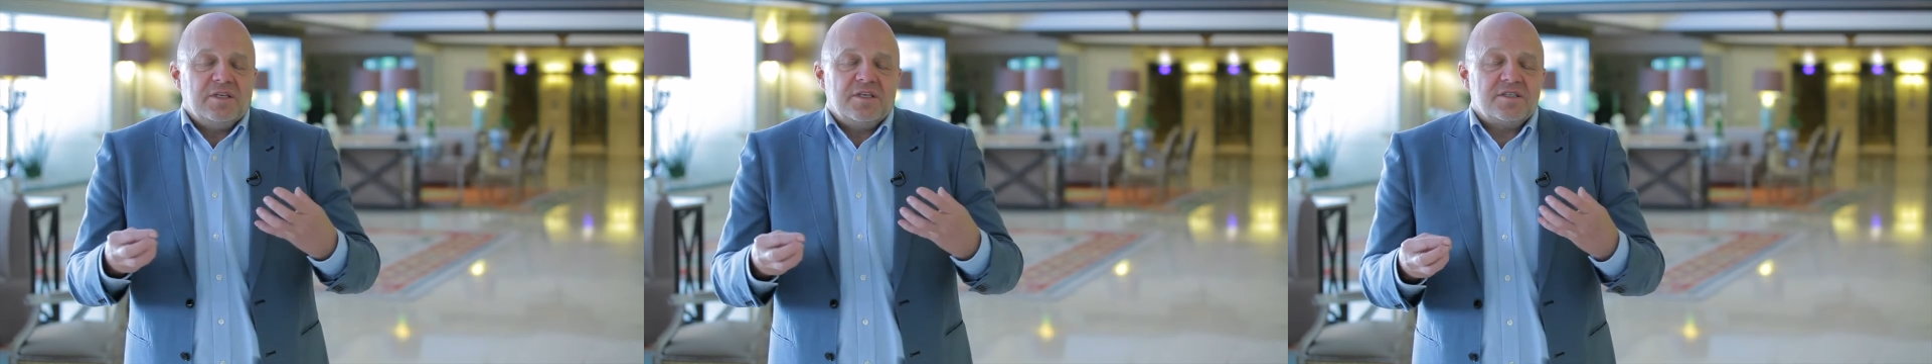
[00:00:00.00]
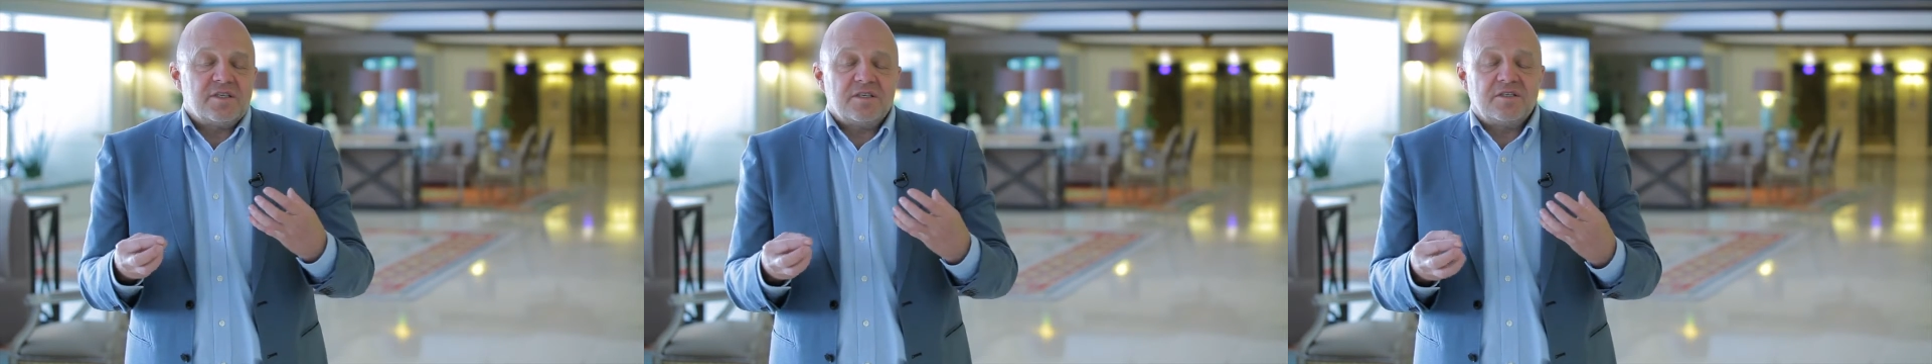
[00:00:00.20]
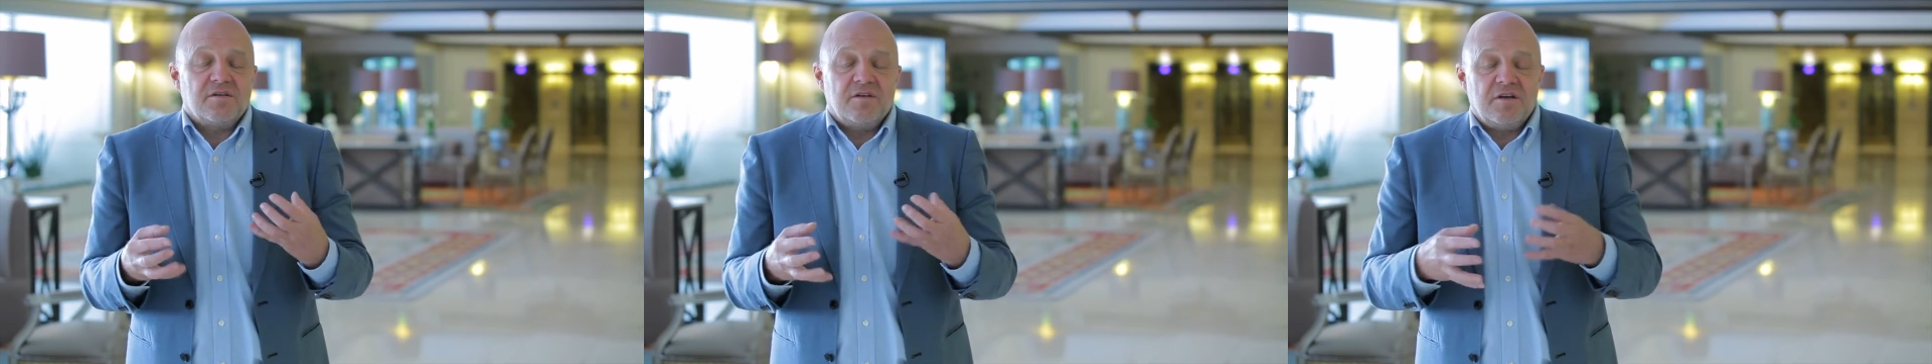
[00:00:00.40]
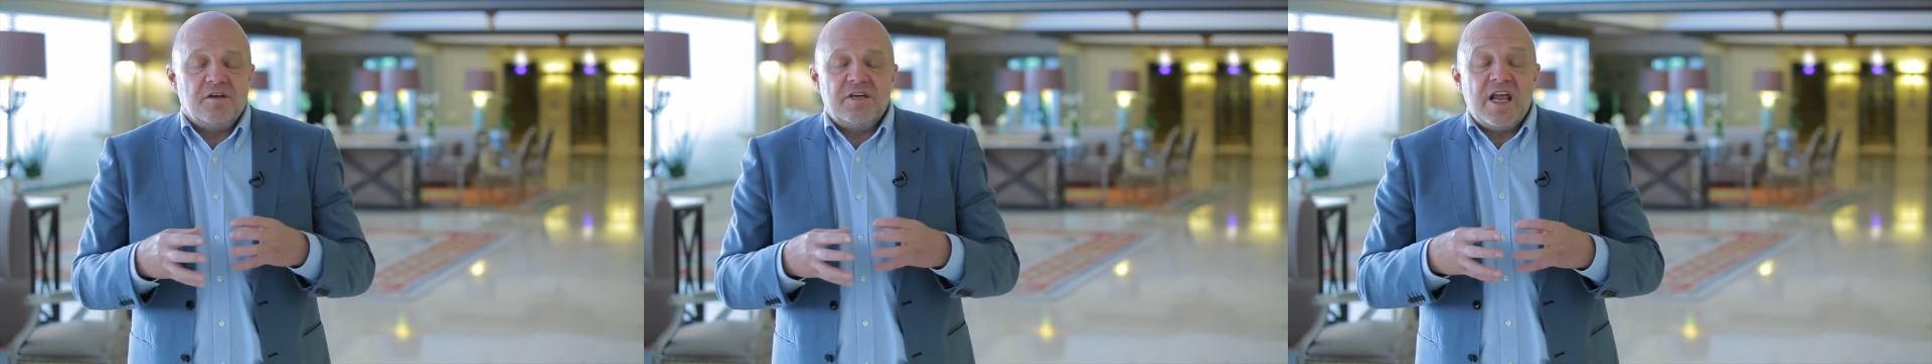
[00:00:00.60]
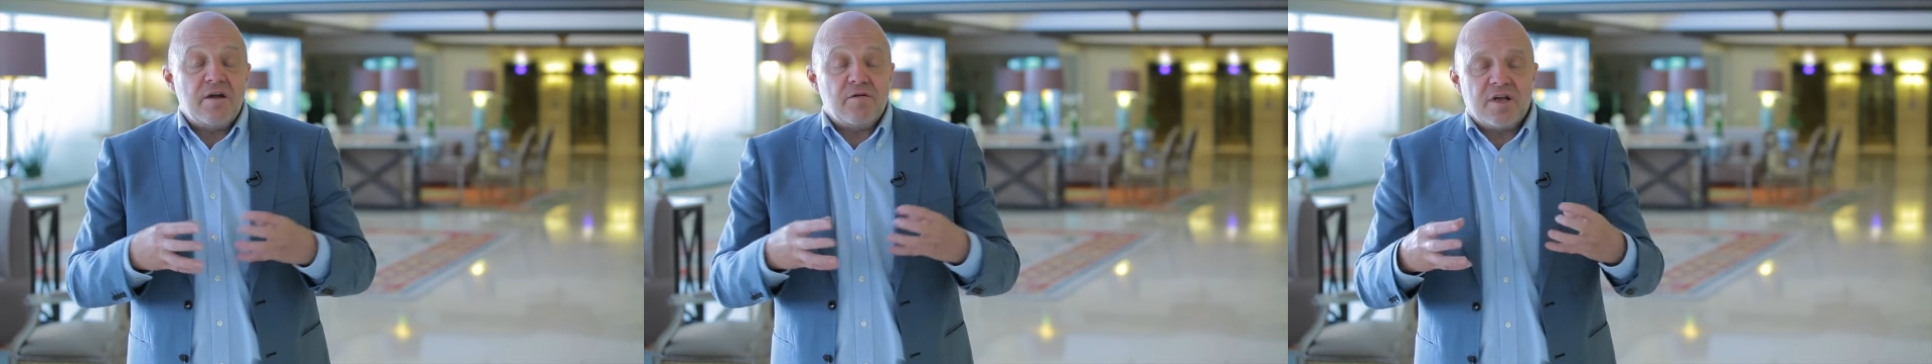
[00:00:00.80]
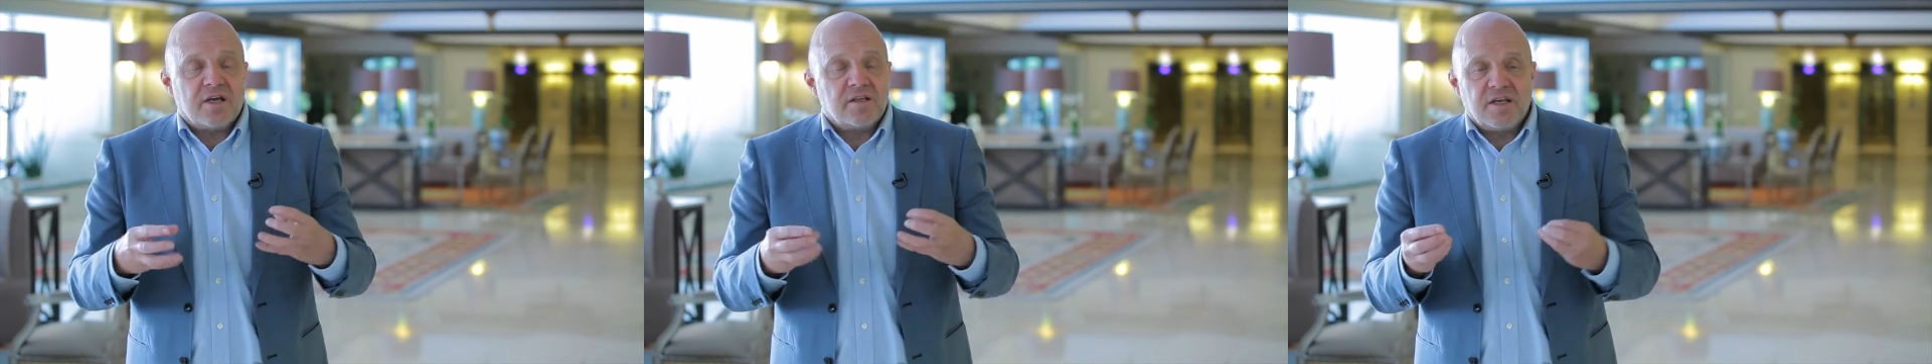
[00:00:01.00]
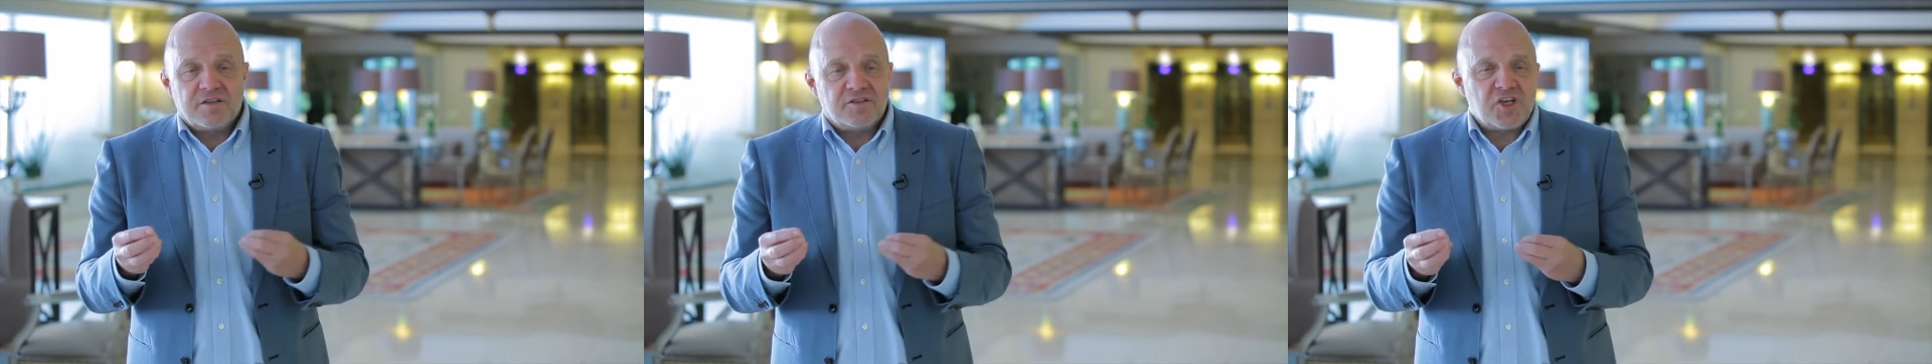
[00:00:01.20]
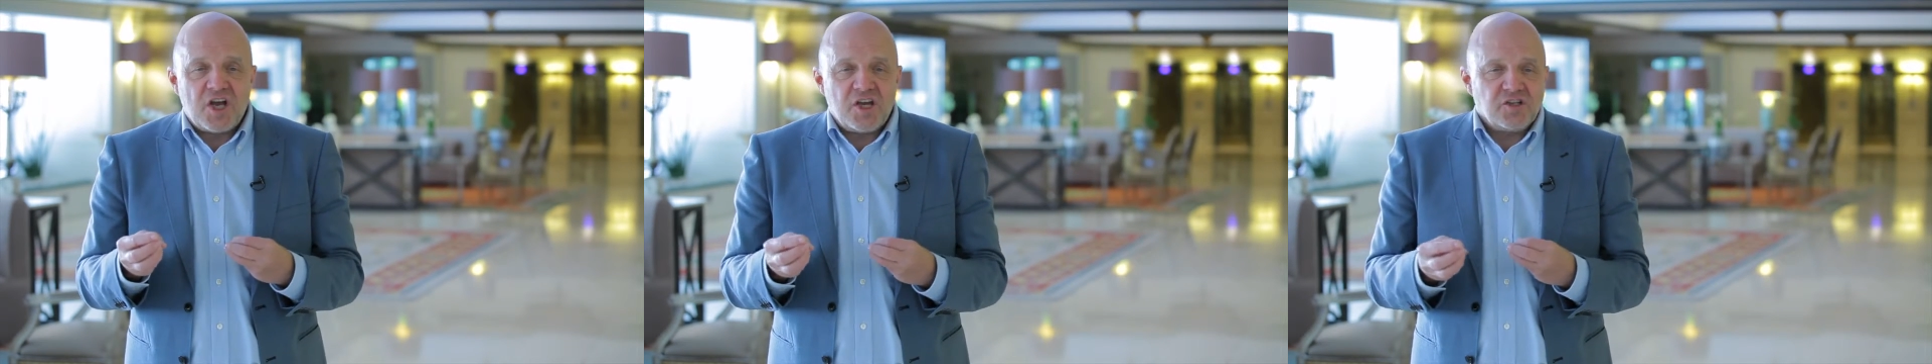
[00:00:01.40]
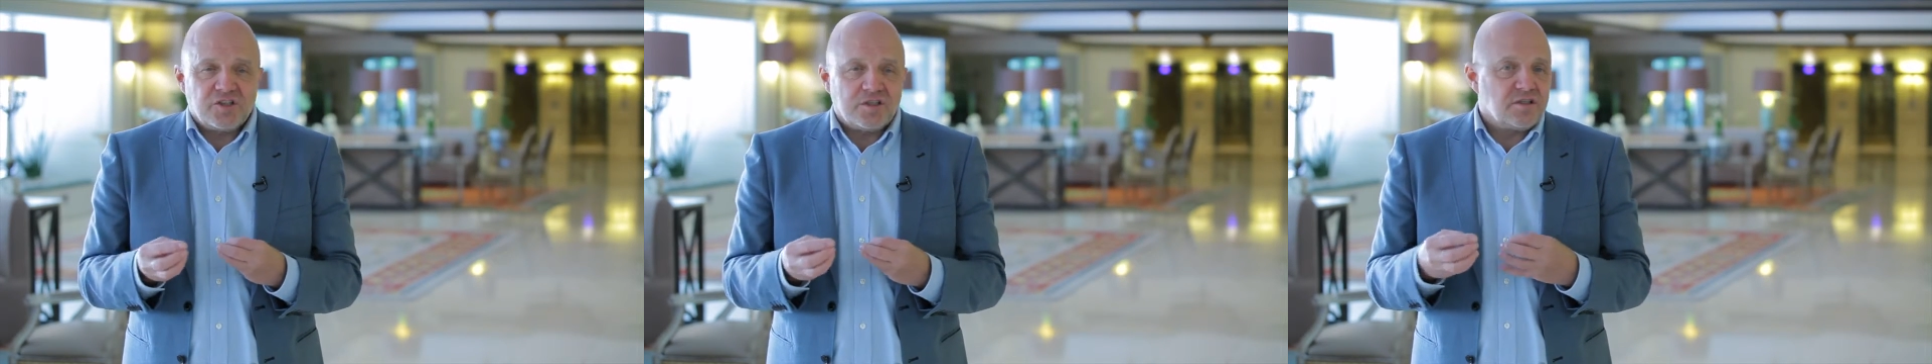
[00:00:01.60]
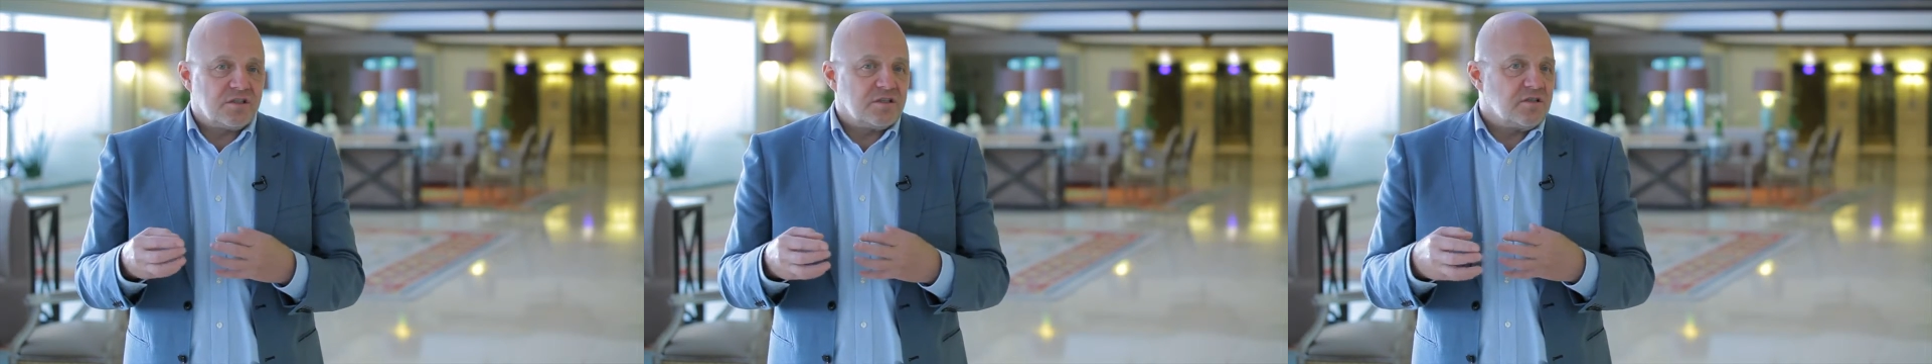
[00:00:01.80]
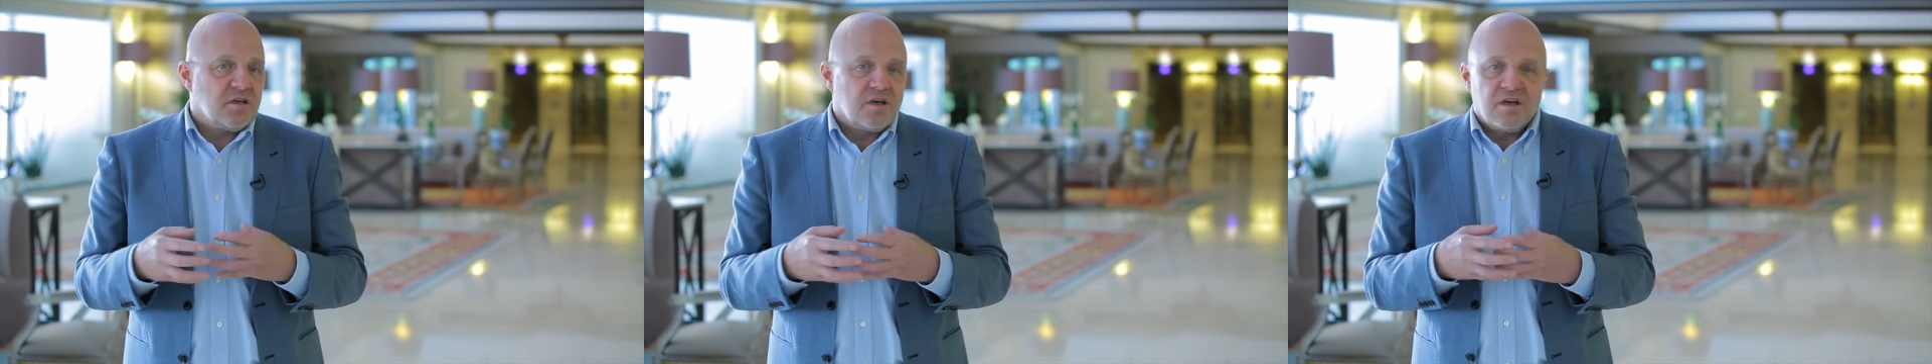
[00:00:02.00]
this is an area that changes